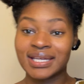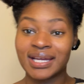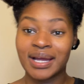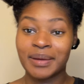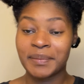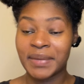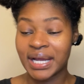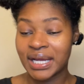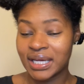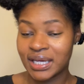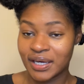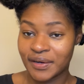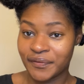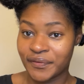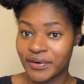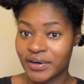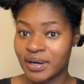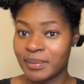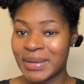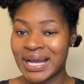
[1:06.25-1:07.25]
on my hair
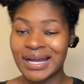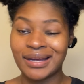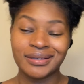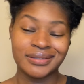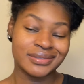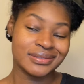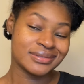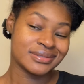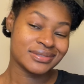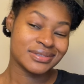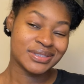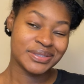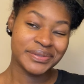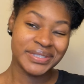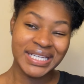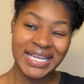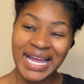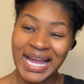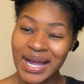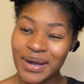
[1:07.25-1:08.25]
for about
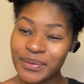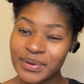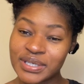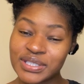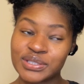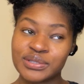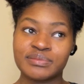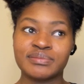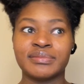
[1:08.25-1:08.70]
3 hours.